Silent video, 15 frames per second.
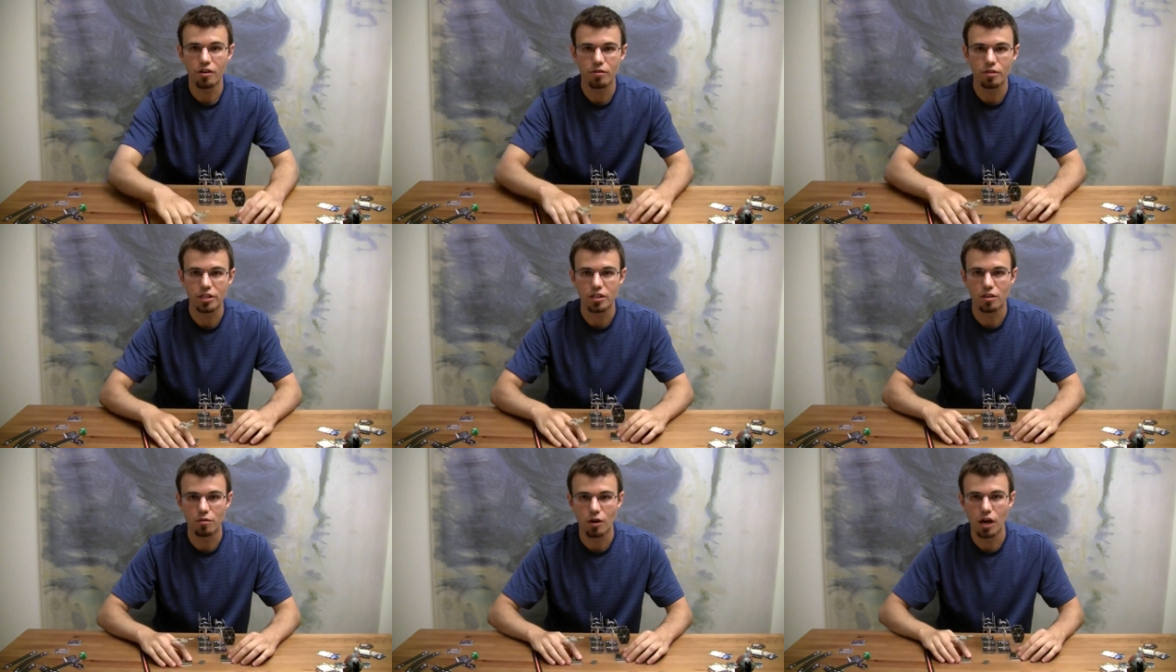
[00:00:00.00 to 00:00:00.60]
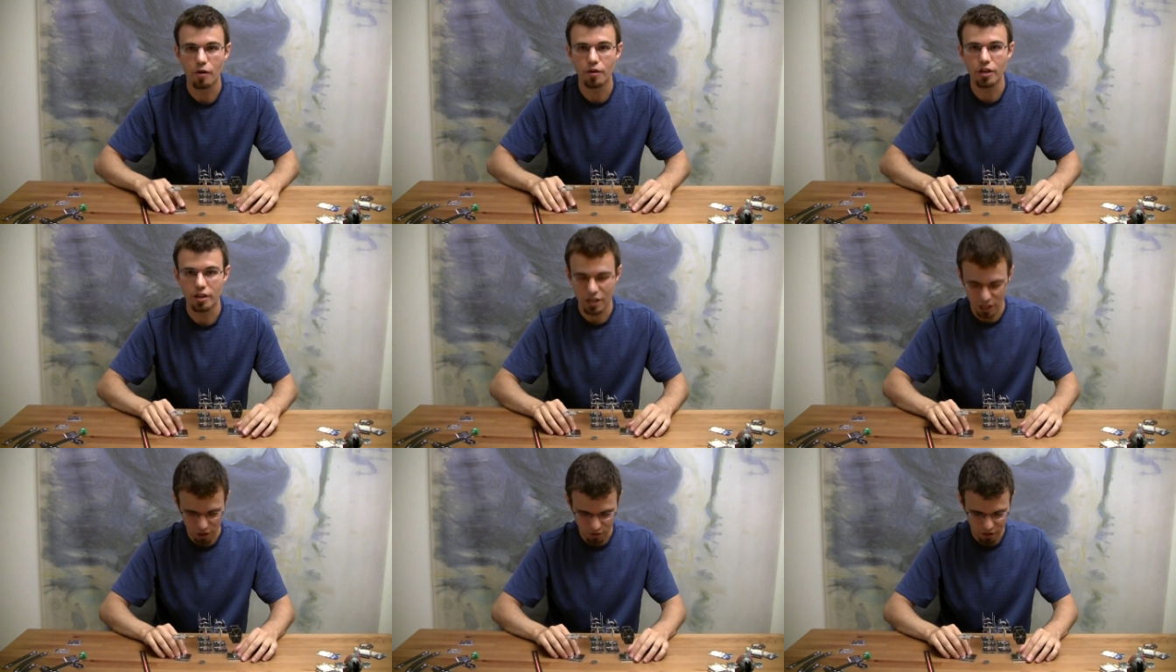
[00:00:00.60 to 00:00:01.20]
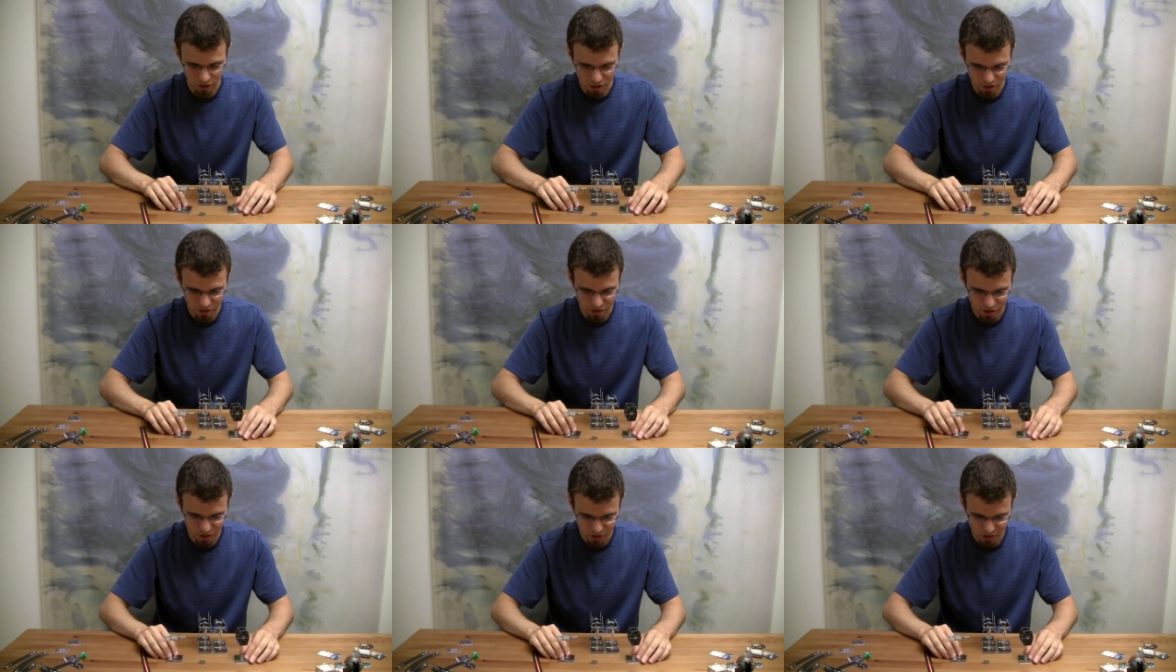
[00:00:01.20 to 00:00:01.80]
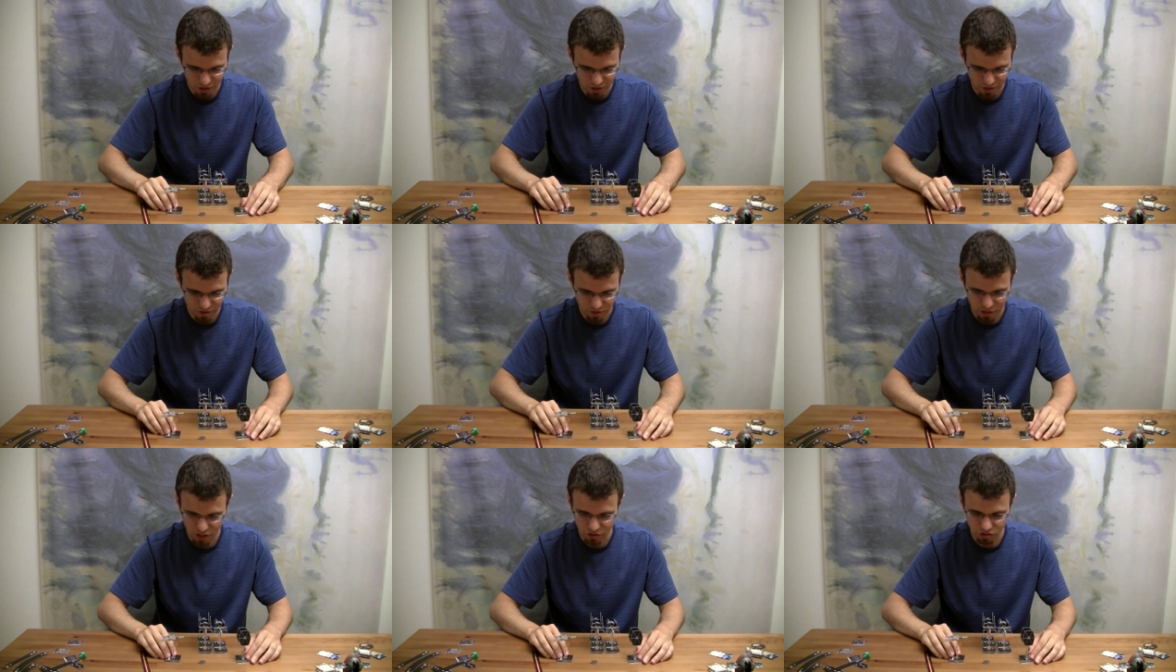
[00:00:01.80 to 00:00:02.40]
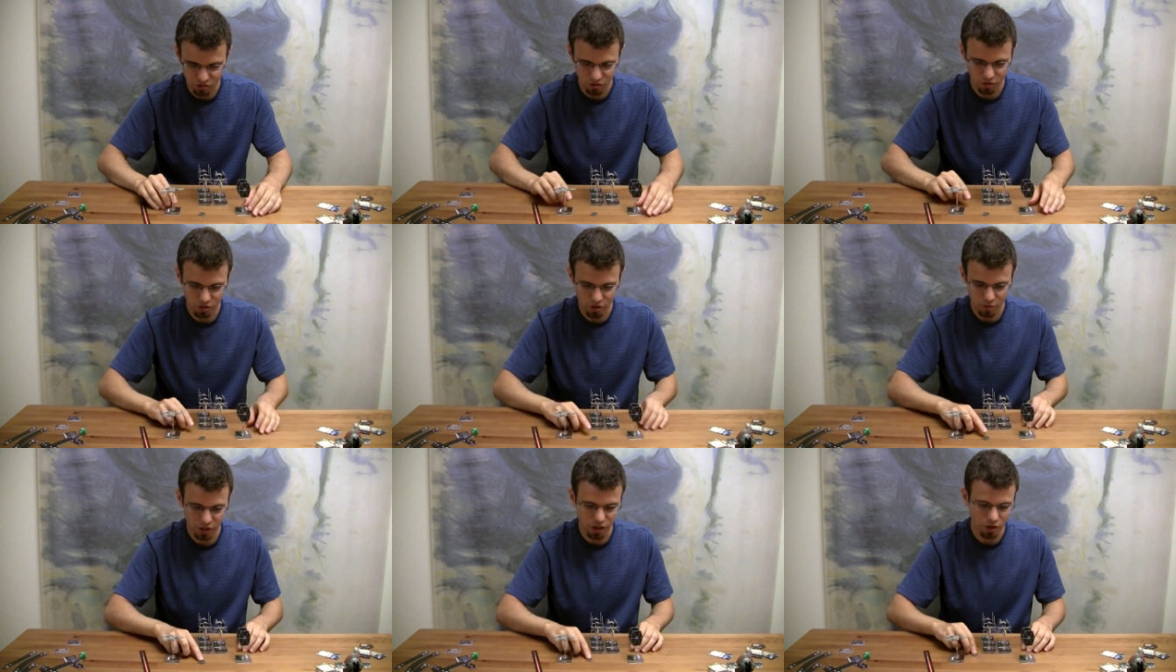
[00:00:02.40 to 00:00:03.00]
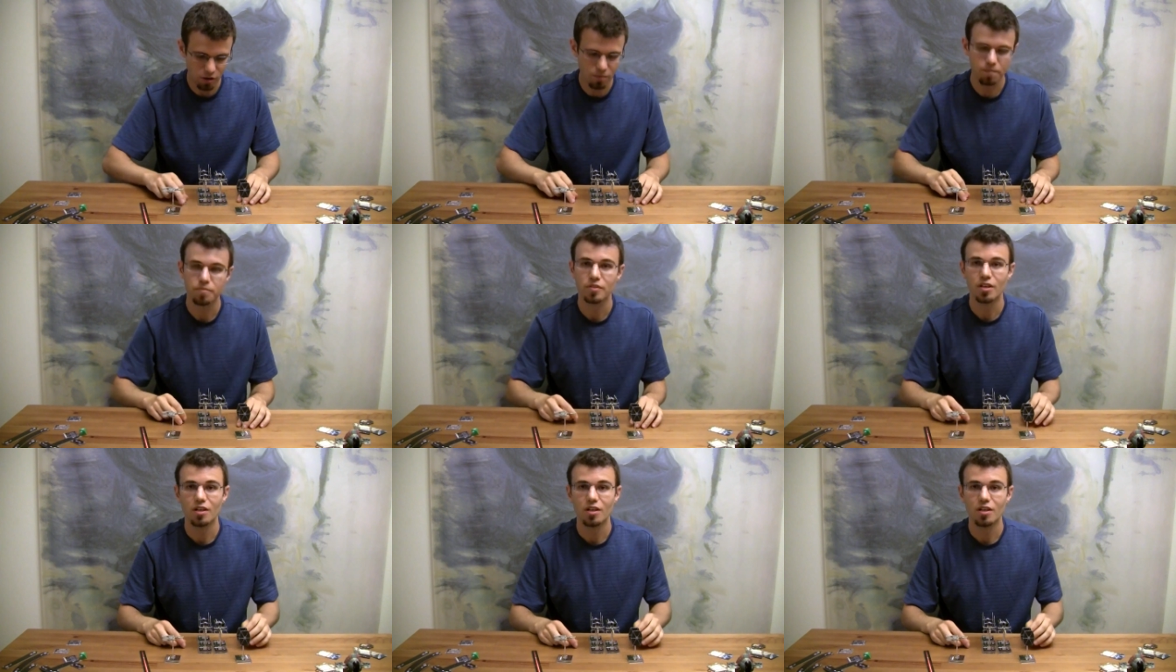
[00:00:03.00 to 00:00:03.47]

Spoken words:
Here we go, Y-Wing and Howl Runner, and they're just range 2. There we go.